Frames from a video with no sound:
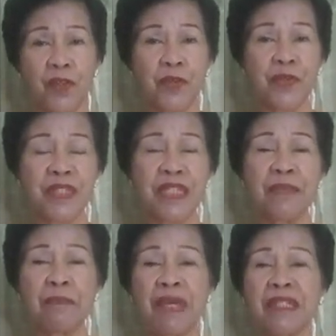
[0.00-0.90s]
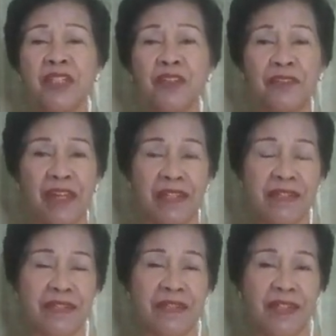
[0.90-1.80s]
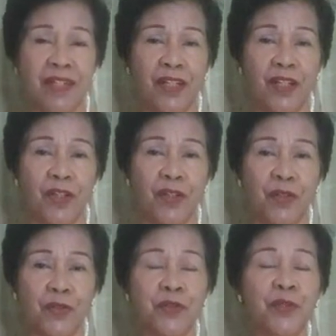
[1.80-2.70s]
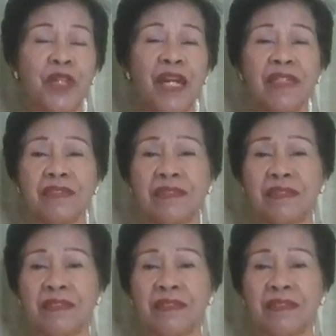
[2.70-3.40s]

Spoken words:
You see, many of us do not